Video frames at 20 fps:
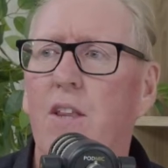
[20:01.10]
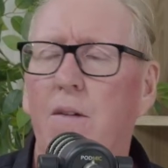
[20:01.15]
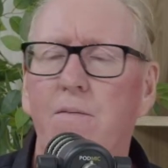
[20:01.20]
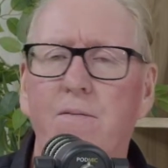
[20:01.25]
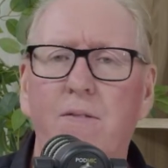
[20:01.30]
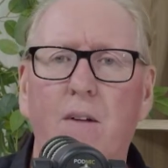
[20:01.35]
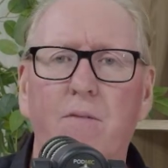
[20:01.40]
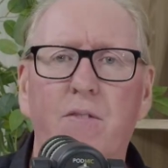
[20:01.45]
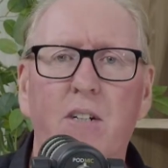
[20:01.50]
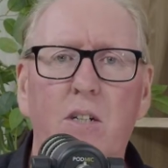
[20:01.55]
that
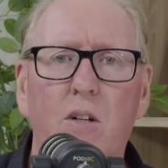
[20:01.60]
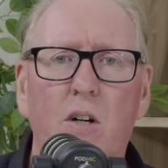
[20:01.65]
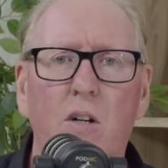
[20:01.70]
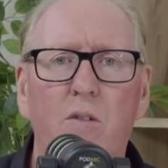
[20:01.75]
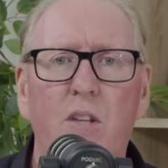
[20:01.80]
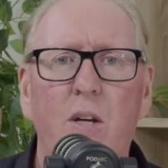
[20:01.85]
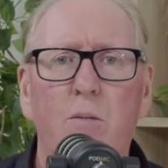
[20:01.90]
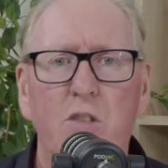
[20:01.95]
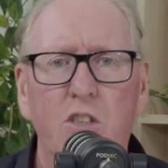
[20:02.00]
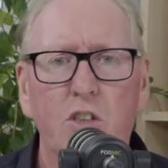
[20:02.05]
fluffy
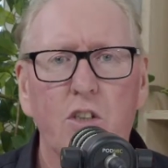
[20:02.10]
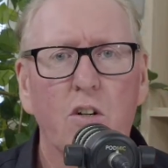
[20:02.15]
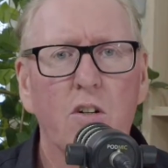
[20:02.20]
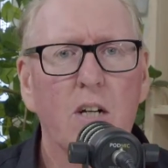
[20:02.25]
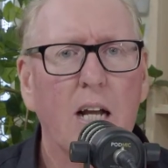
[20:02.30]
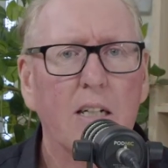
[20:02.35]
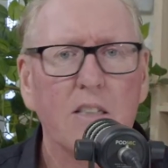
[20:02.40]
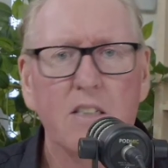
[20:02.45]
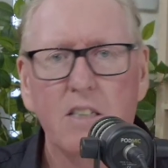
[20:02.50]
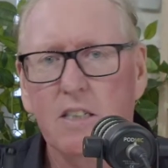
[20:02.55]
dog. That was
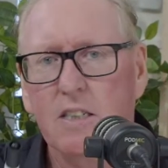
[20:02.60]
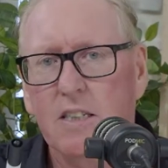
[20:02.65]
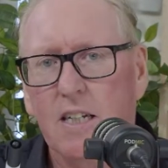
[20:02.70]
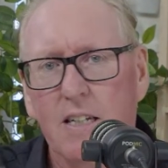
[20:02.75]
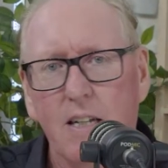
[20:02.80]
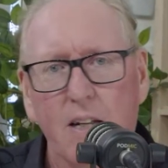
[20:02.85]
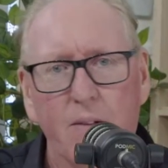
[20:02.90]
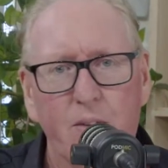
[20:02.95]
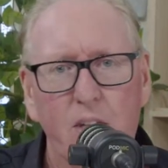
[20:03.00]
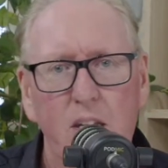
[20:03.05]
Dulux, you
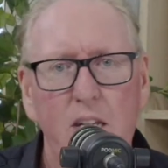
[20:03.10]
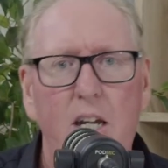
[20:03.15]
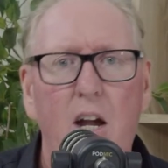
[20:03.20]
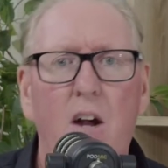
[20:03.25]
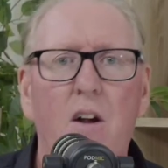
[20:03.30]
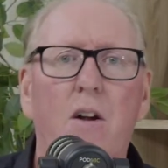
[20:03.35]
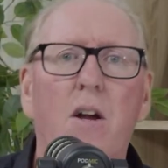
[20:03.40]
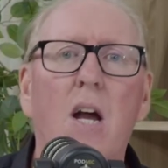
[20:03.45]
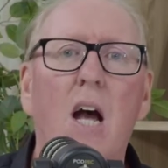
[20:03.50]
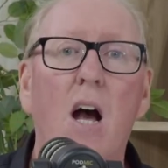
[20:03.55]
see. There you
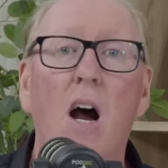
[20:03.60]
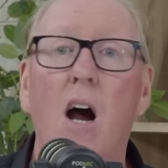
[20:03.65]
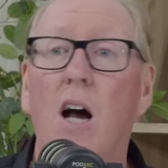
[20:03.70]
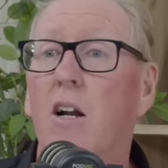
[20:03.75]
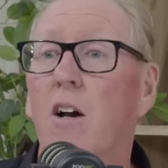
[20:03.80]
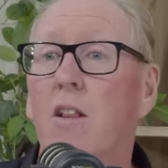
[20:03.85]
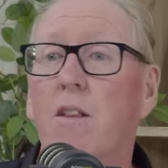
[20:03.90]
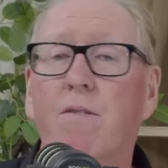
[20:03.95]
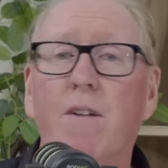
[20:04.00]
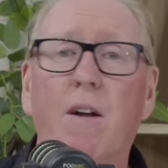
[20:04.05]
go. I
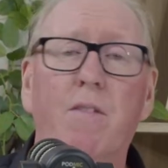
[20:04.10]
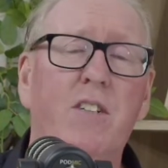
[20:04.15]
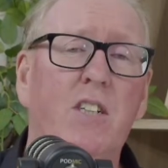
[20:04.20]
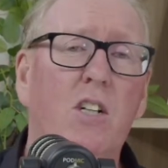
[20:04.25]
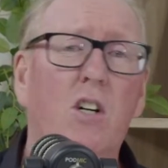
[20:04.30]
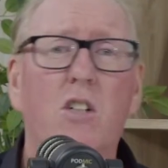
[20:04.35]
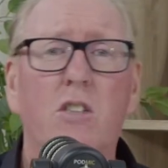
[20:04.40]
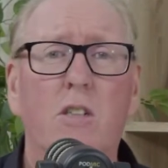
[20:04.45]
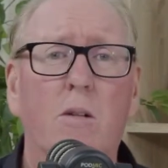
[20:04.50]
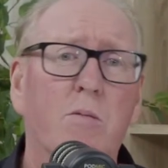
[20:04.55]
like the fluffy
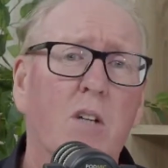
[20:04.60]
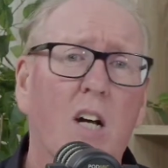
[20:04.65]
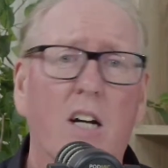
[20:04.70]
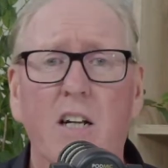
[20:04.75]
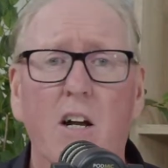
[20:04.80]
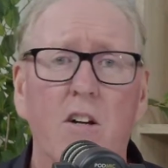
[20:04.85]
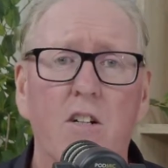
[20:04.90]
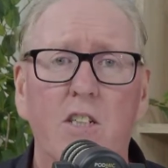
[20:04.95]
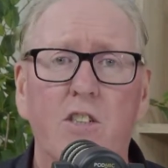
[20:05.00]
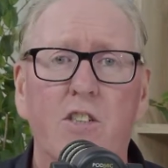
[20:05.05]
dog. I'm going
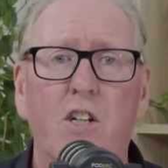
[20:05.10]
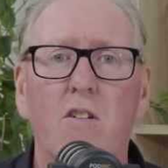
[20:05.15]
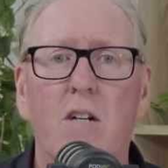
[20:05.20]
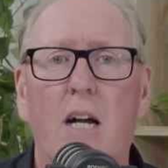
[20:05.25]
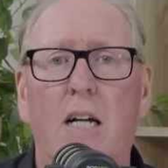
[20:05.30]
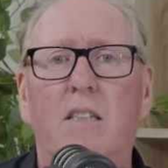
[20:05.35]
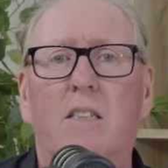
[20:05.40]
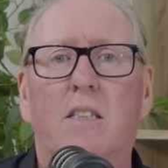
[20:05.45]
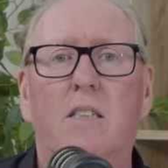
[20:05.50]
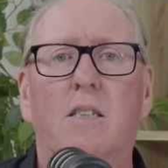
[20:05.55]
to go to
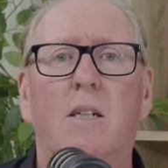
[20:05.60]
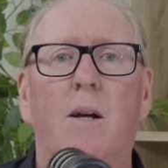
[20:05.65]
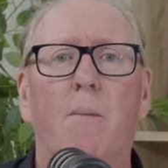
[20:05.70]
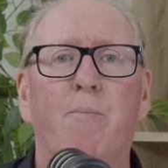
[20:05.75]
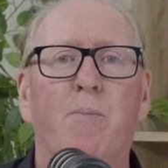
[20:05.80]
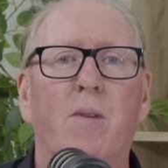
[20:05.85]
Dulux.